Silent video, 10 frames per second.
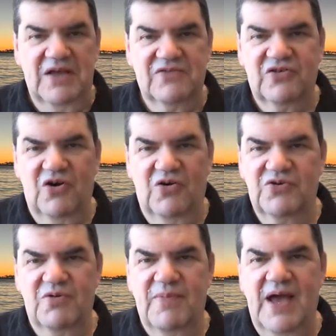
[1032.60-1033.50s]
And so
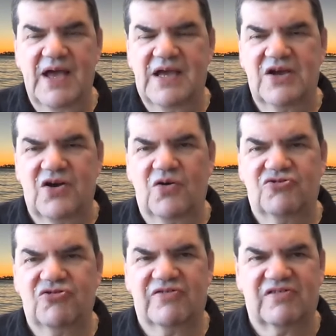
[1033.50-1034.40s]
you may
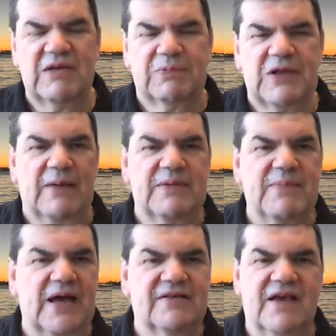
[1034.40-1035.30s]
go to a sleep lab, they
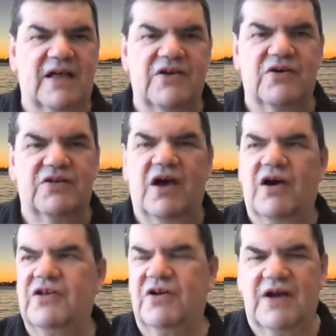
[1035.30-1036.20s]
might tell you,
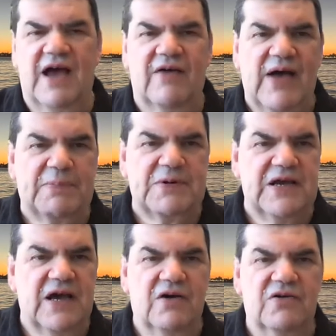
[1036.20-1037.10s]
no, you don't have
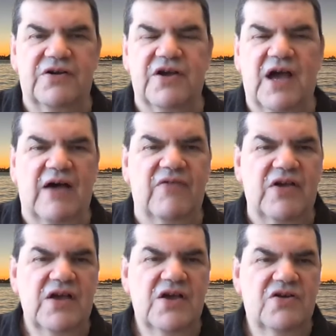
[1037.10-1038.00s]
apnea, or you
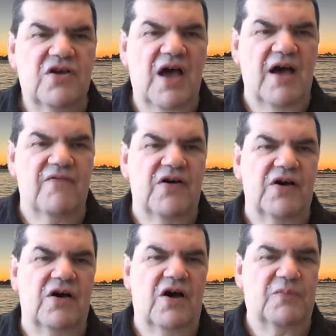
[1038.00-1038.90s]
have you have
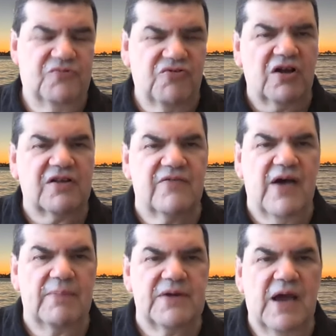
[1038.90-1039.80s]
uh, obstructive
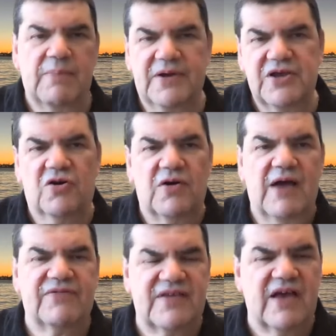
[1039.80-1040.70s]
apnea, but you don't
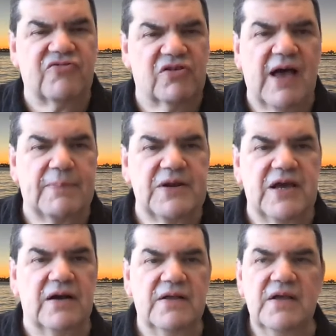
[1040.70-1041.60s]
have central
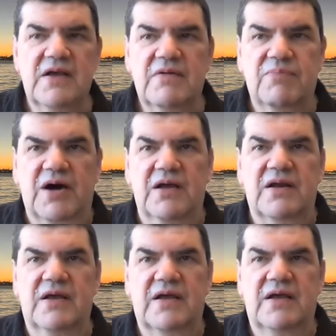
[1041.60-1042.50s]
apnea.
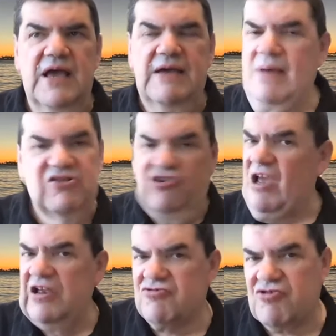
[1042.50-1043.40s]
But it may
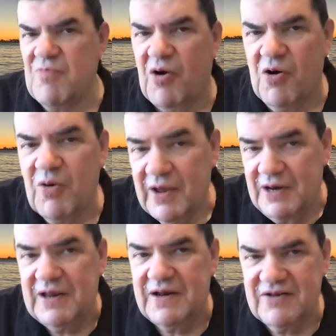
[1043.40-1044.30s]
change tomorrow
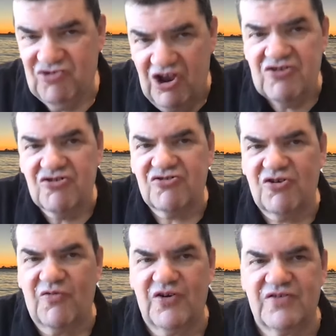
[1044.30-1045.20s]
and it
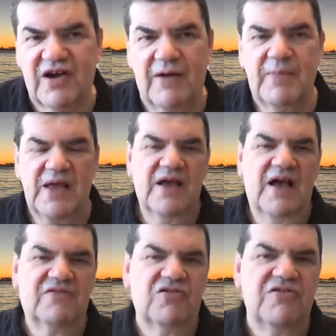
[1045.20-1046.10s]
changes over time.
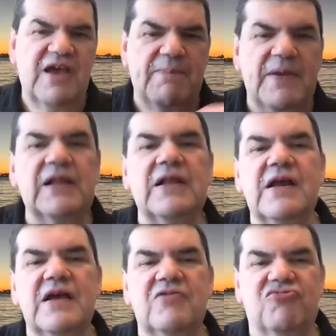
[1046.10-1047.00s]
And so the
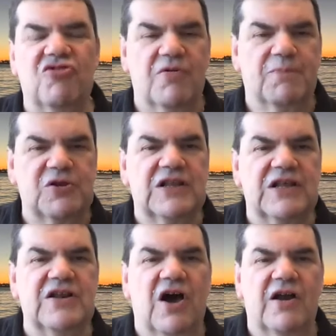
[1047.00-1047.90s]
ability to
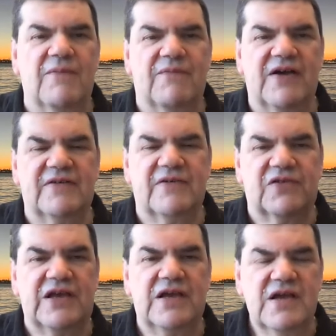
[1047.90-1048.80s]
completely non
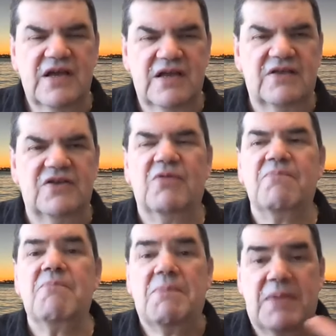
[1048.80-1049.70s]
invasively
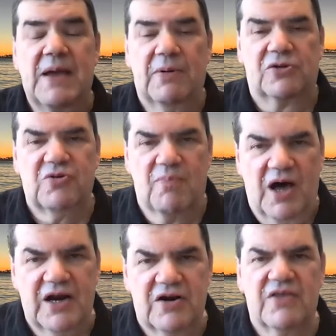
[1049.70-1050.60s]
be able to
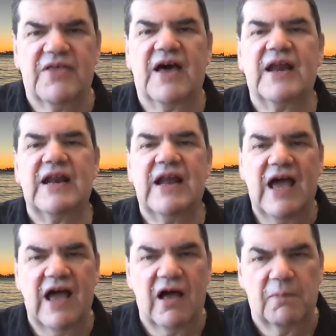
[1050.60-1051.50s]
monitor that and
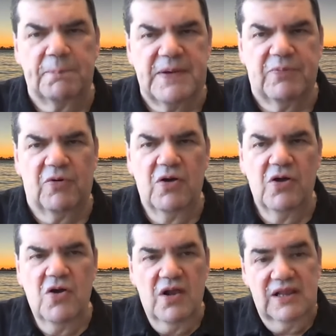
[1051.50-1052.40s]
help people
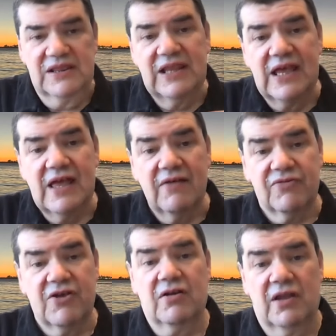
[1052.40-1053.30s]

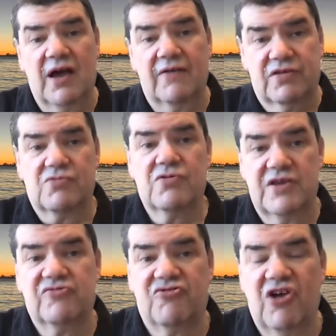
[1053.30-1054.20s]
live their lives through
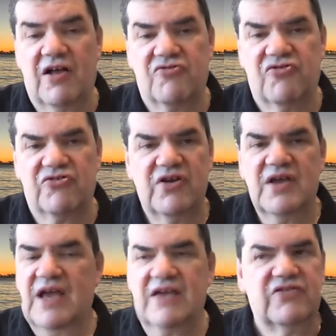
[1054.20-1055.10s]
these challenges
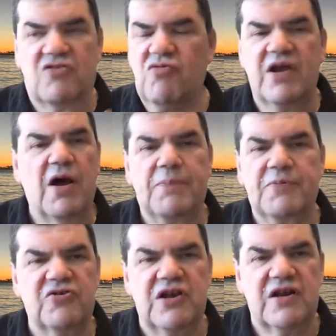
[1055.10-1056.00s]
is a great
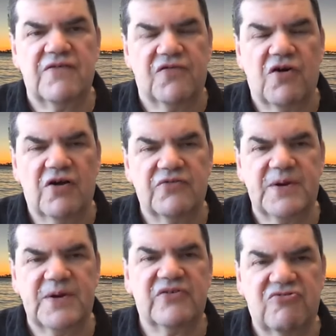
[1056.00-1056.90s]
opportunity for us
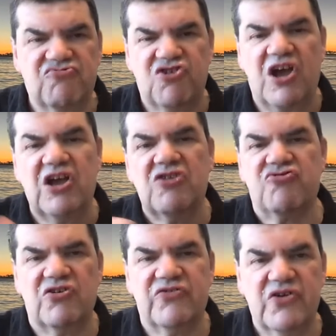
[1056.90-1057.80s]
because it
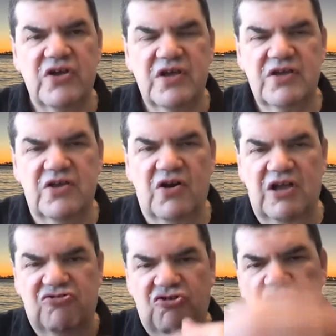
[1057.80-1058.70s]
changes you know
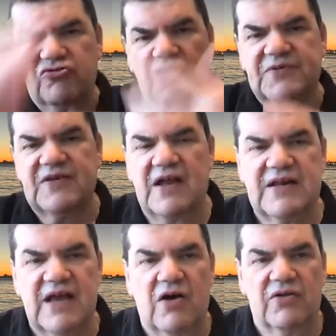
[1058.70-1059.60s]
it turns
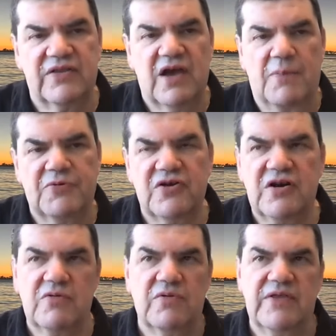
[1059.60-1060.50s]
upside down the
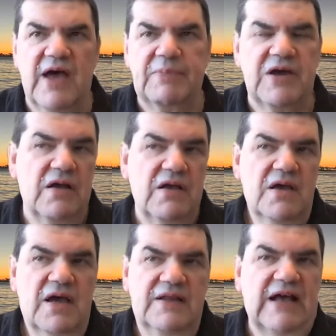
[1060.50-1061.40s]
opportunity with apnea
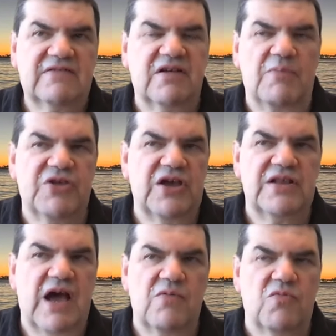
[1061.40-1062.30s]
and that's
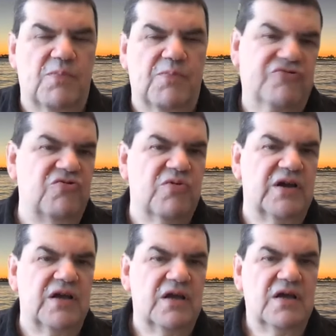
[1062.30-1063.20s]
something that we're
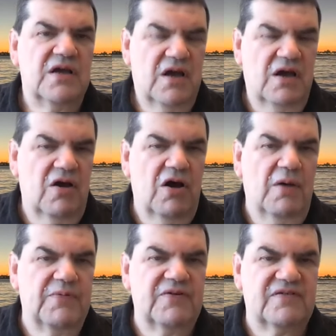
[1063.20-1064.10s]
pursuing uh,
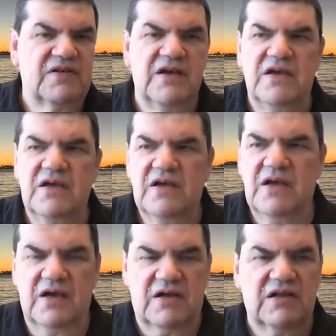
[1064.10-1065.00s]
obviously
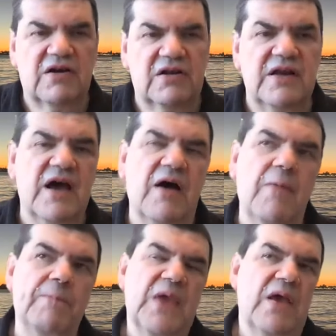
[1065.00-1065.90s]
uh, clearly
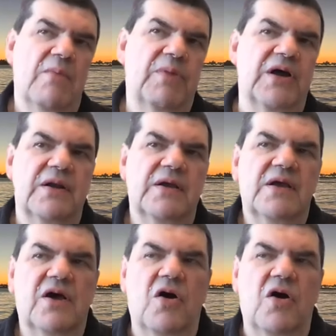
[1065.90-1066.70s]
now but